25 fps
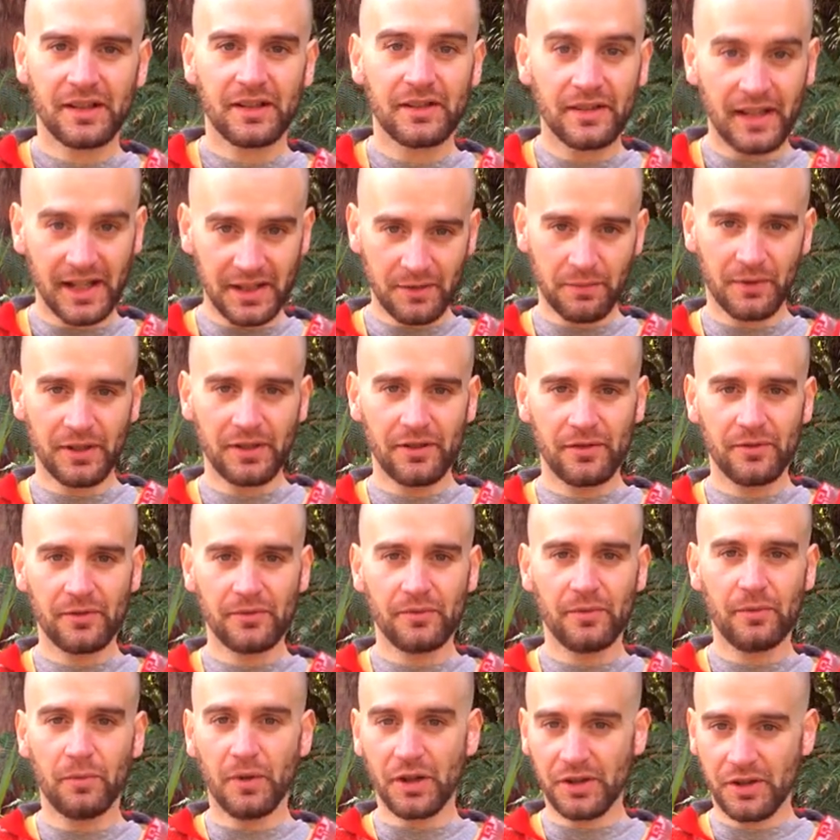That's what
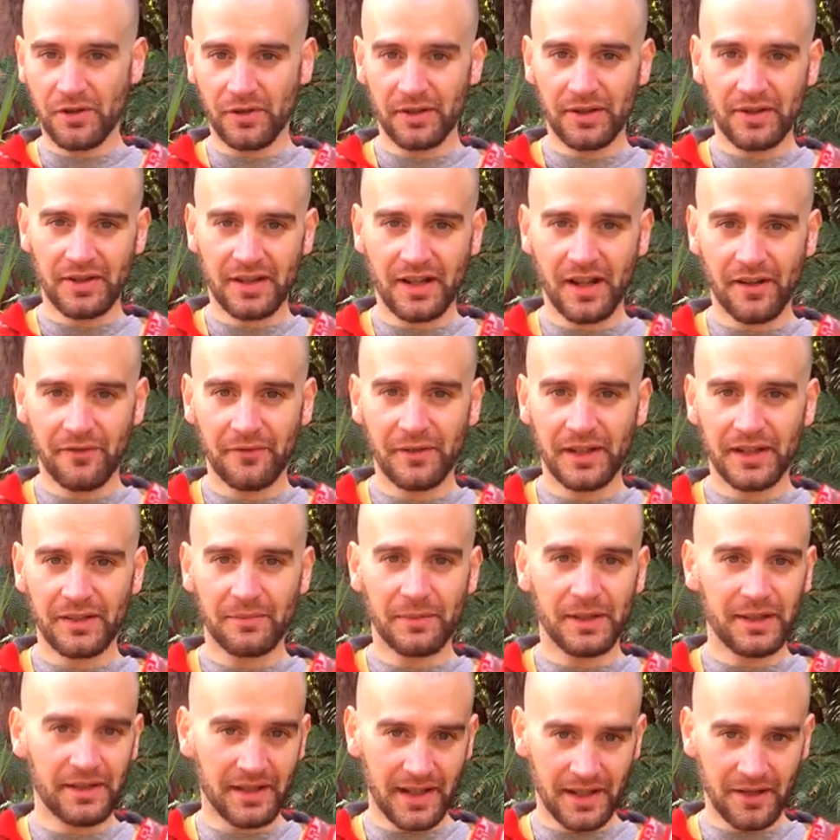you wash all your stuff with
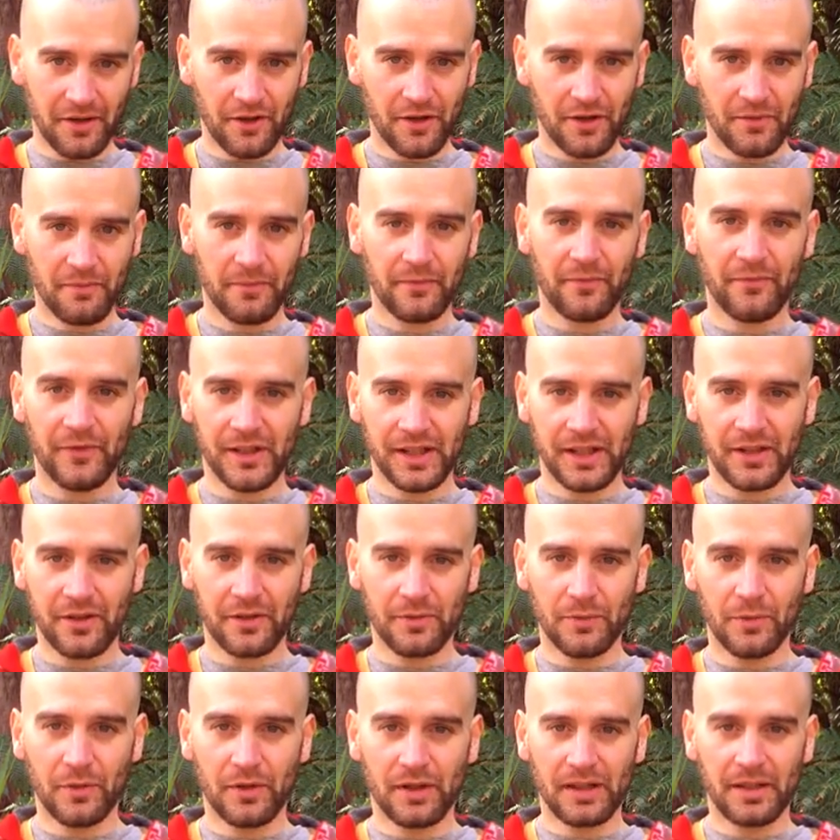when you get home, vinegar
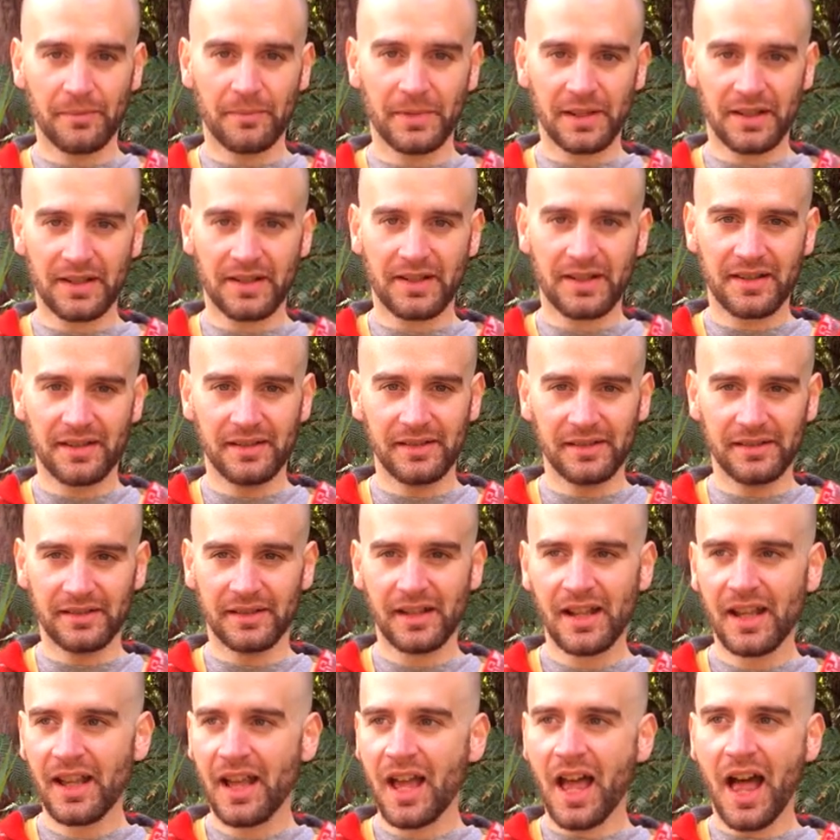and water, because the
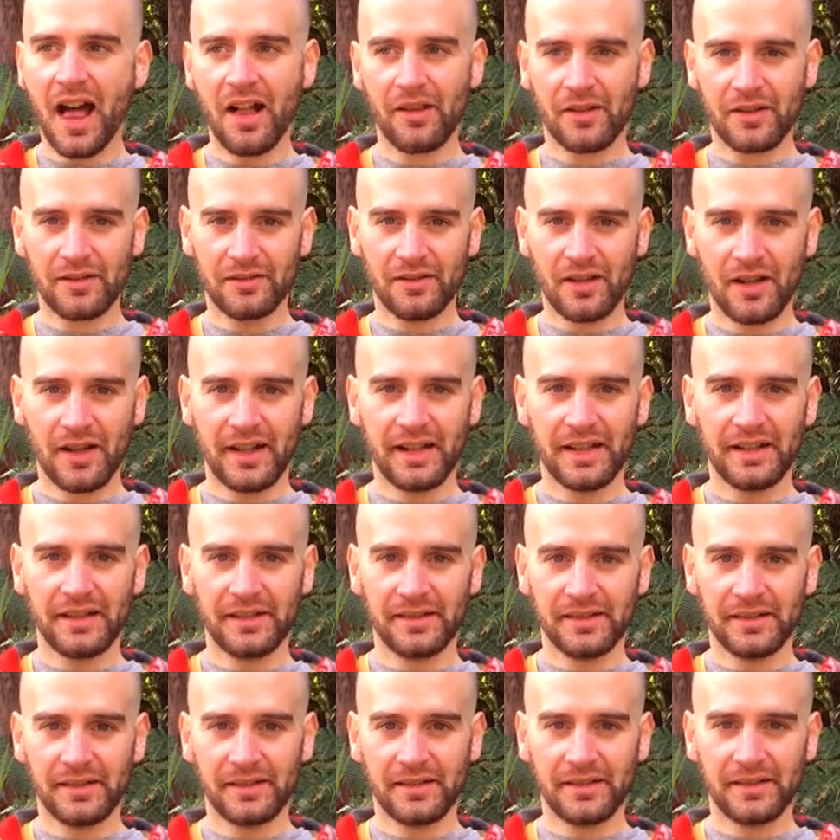
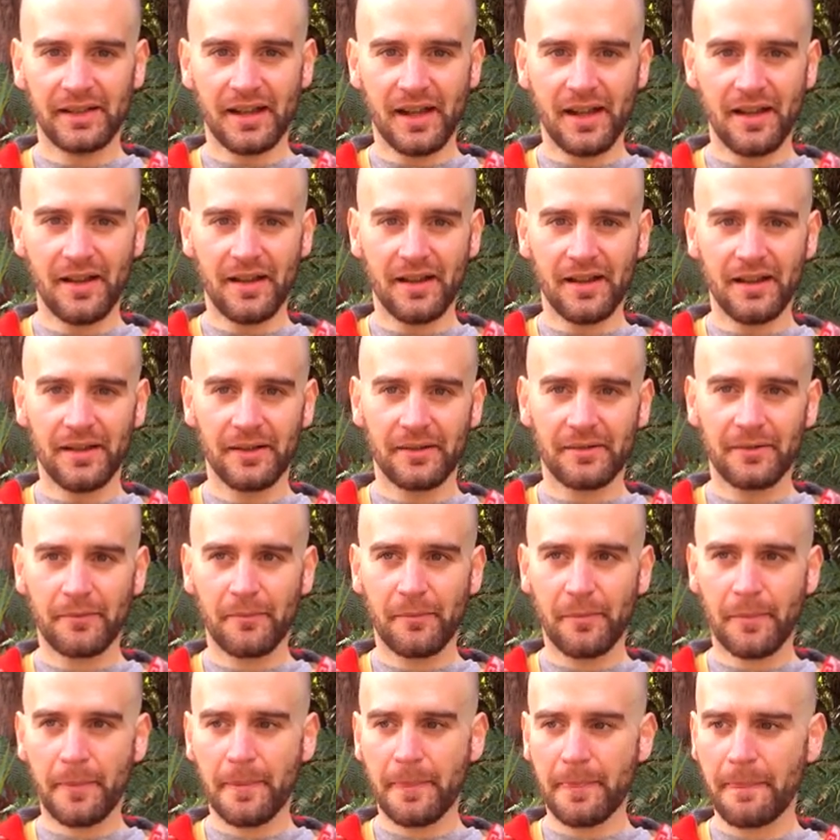alkaline
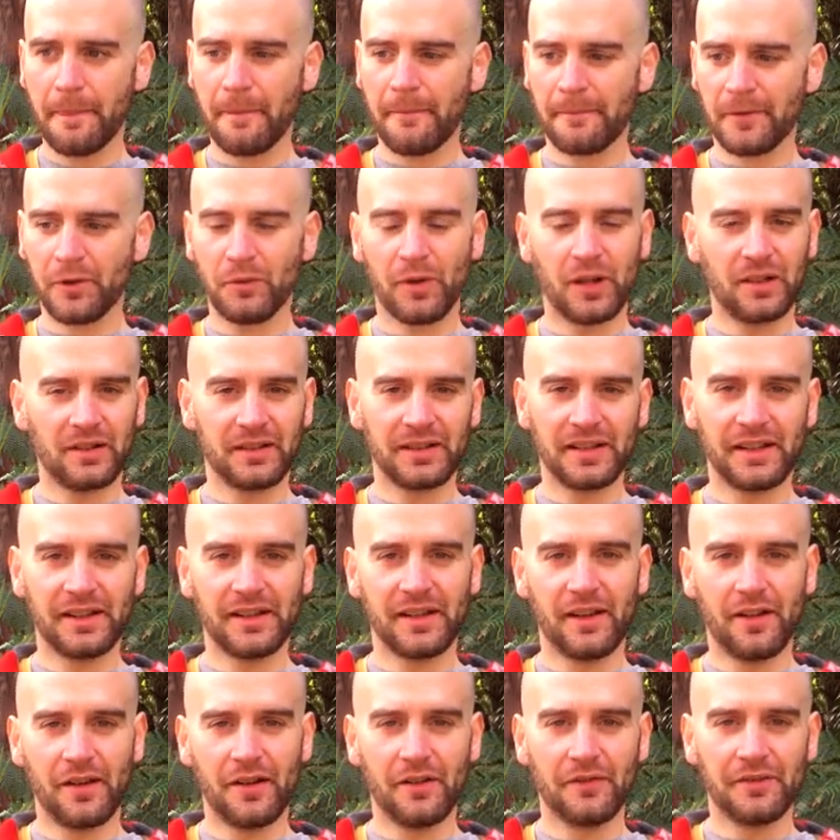quality
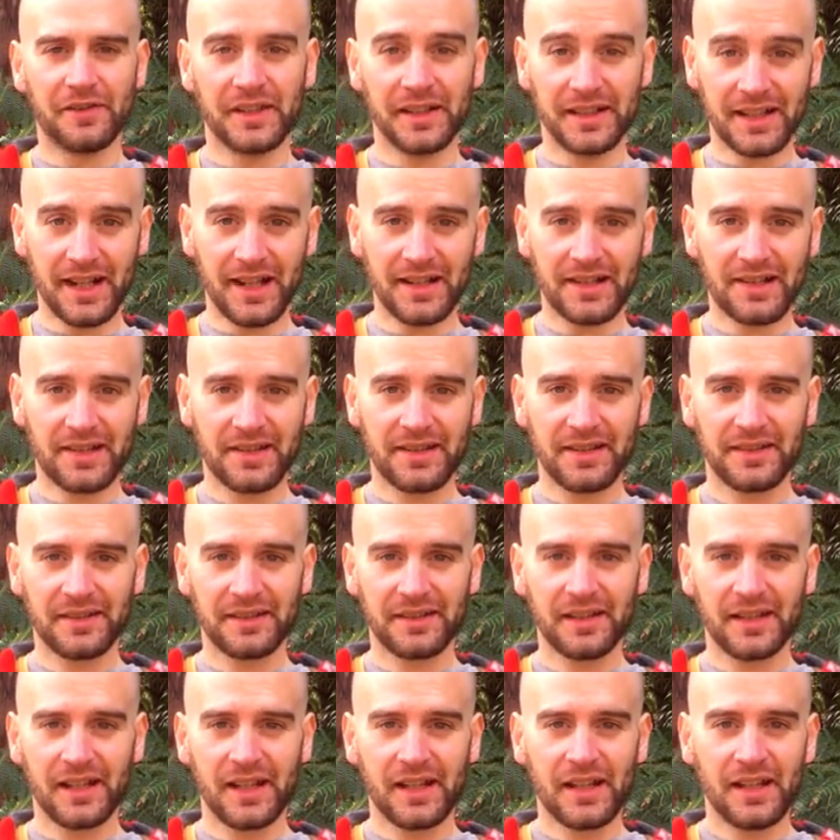of the dust,
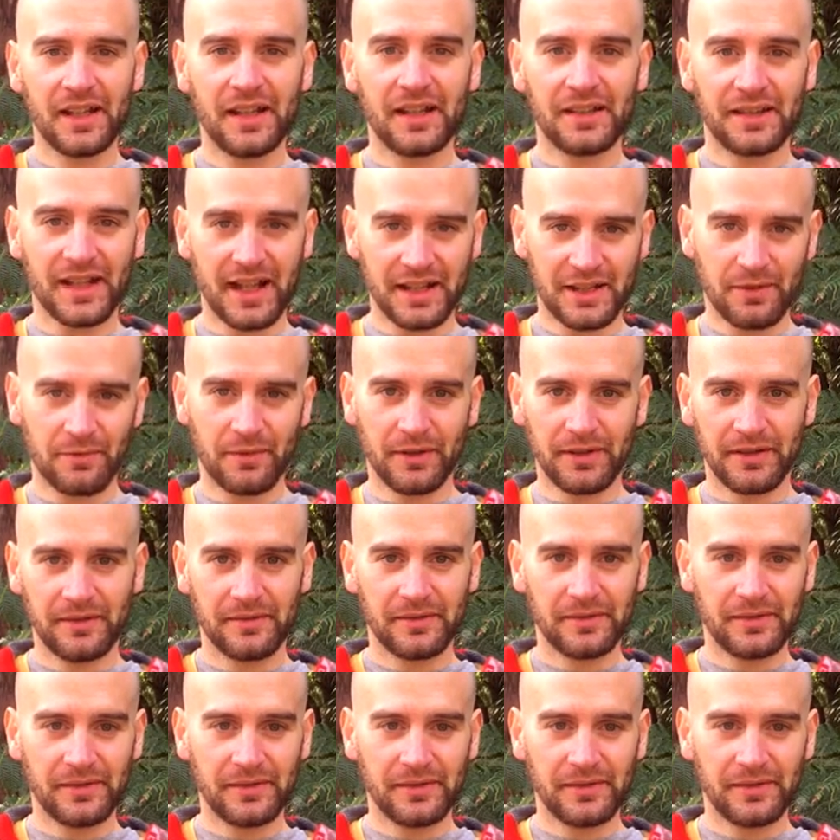that's what